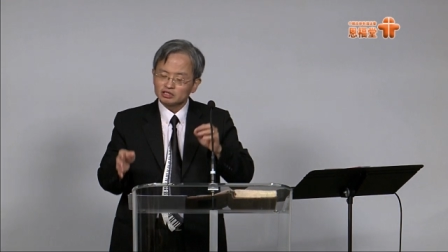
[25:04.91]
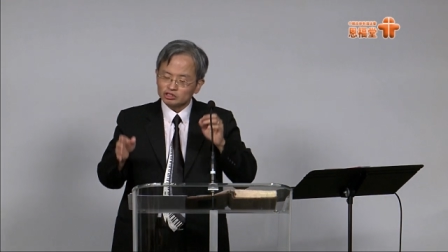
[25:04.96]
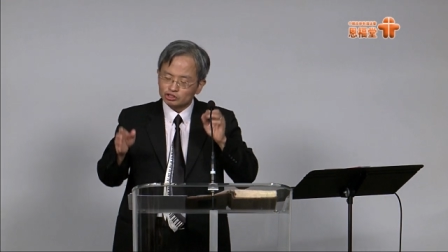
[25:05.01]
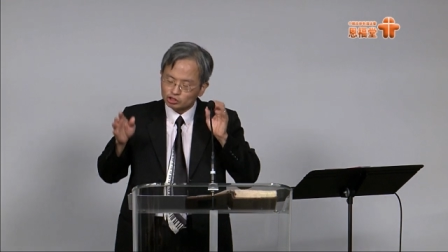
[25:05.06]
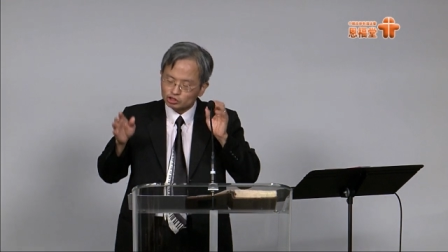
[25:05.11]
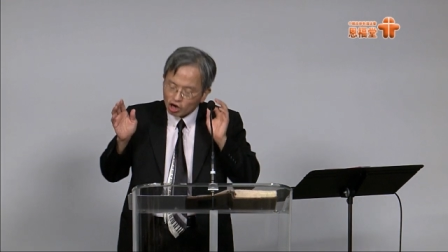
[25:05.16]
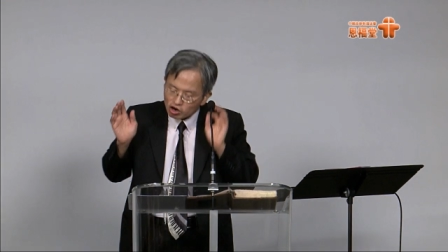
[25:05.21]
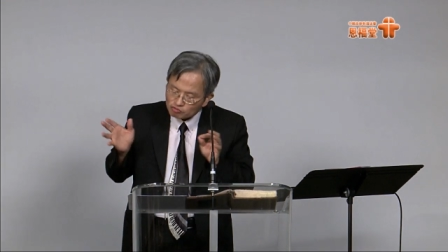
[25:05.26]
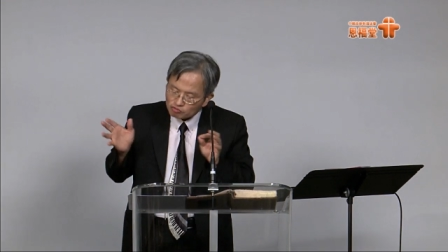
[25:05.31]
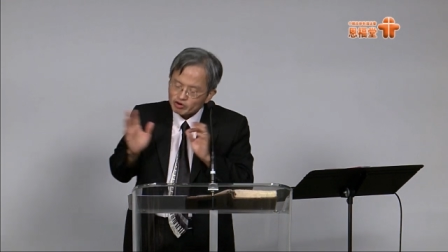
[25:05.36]

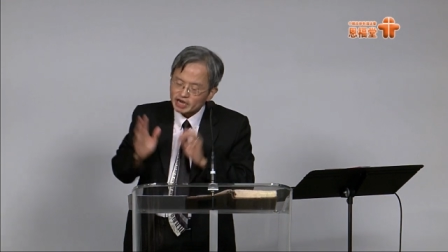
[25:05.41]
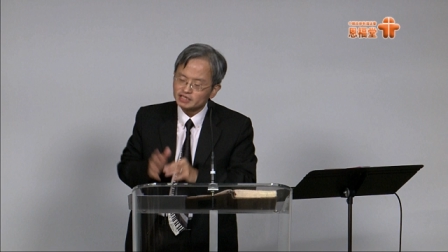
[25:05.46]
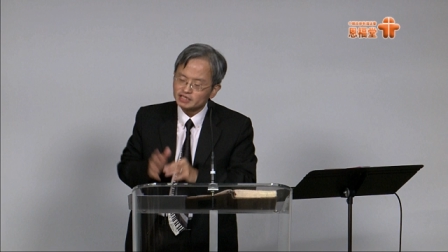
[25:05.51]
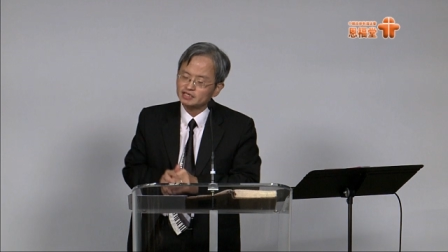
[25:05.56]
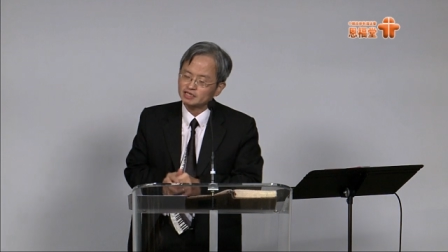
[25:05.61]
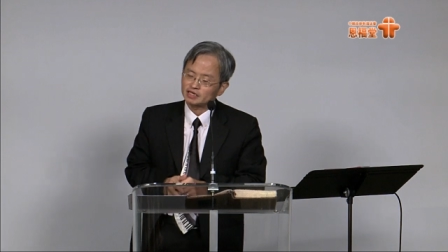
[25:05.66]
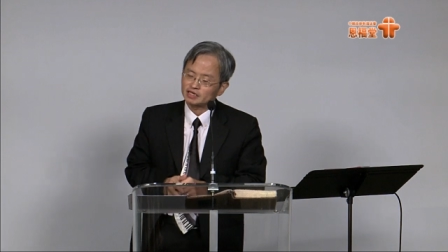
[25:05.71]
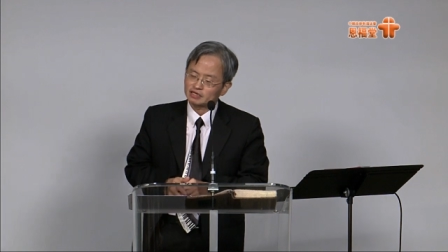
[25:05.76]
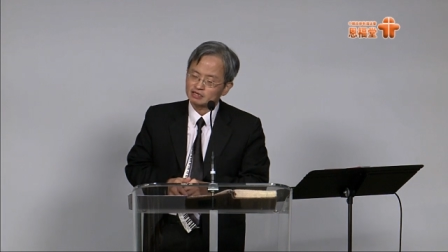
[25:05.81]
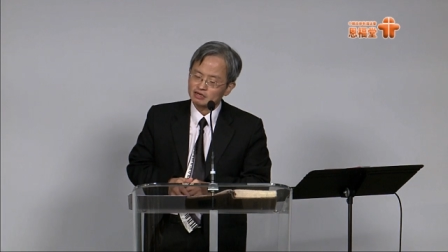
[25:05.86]

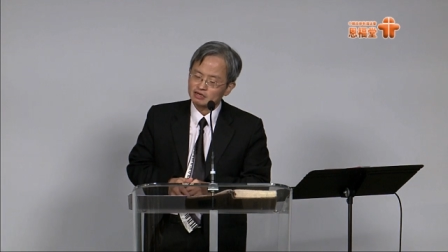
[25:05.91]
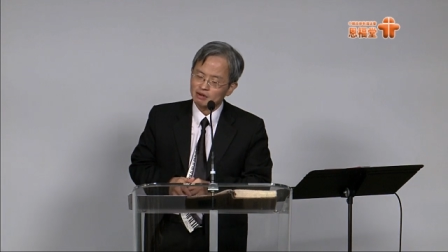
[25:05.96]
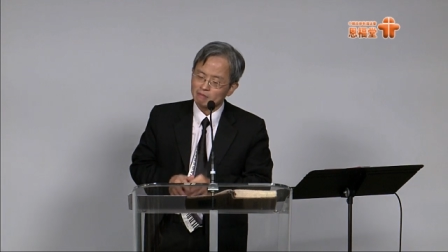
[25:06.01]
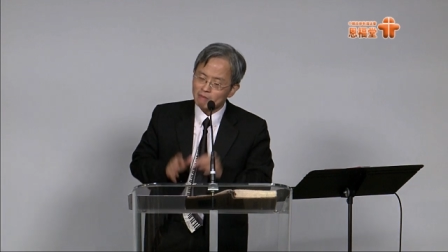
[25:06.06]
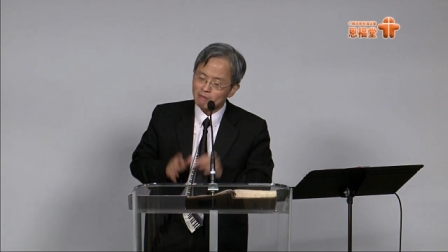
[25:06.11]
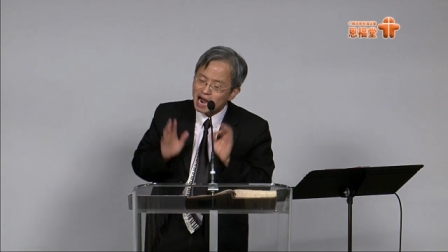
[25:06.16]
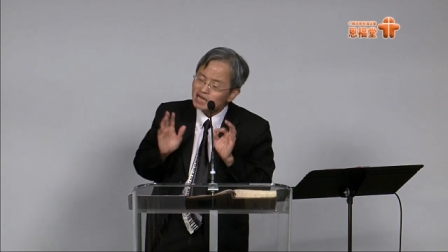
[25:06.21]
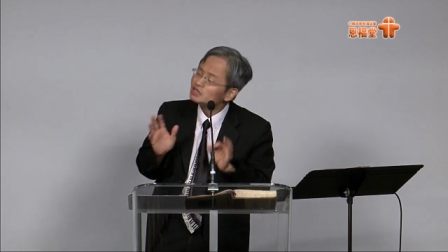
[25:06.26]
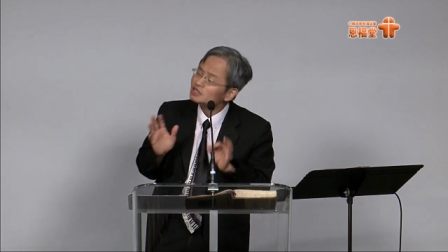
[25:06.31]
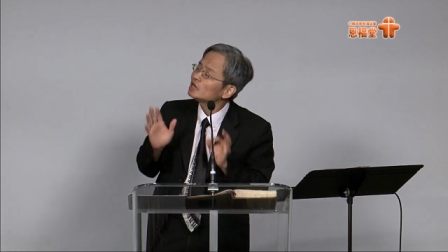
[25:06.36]
songwriter,
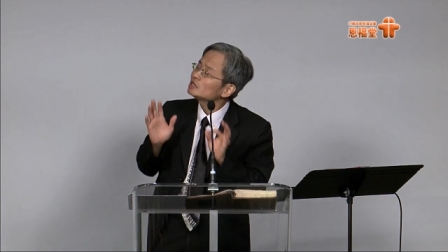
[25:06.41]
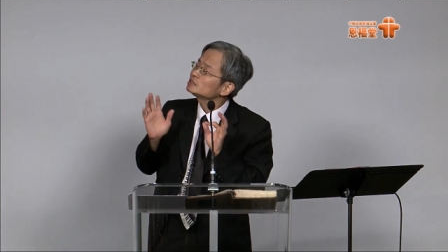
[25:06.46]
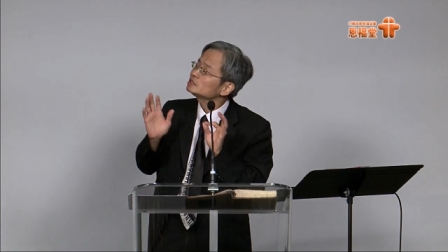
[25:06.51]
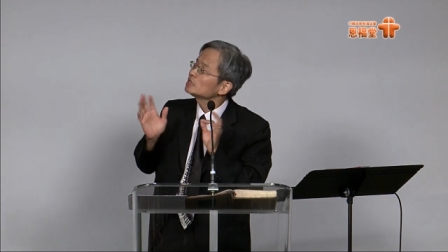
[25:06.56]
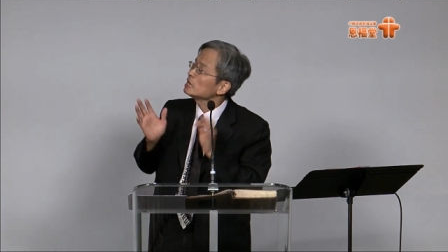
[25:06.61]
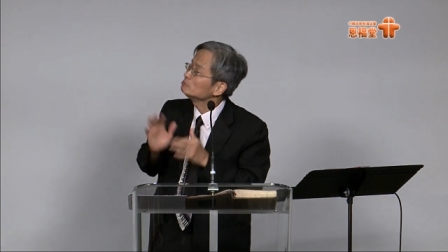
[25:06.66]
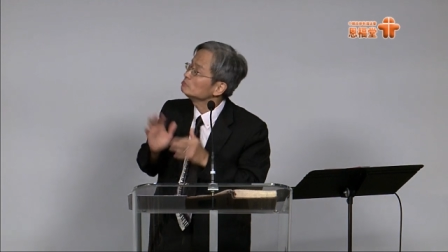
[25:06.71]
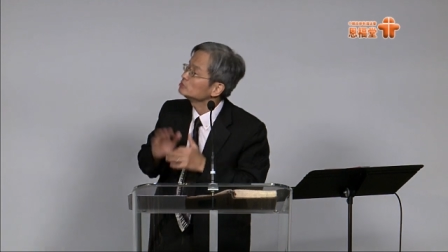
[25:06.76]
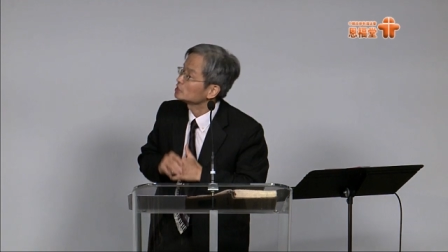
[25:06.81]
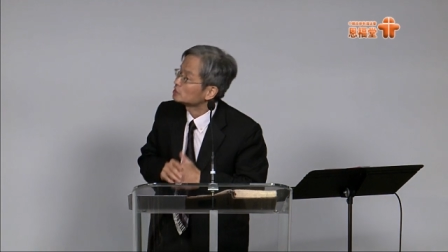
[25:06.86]
Marty
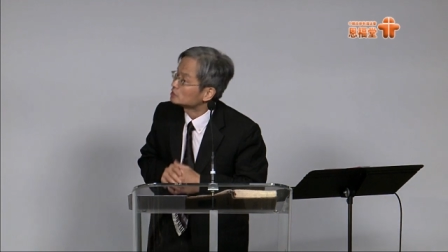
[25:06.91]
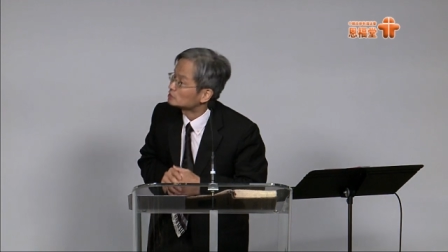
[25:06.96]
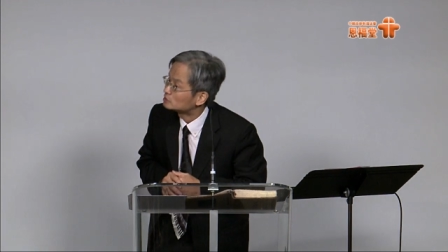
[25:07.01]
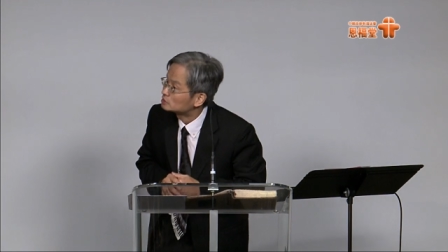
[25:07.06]
Sampson.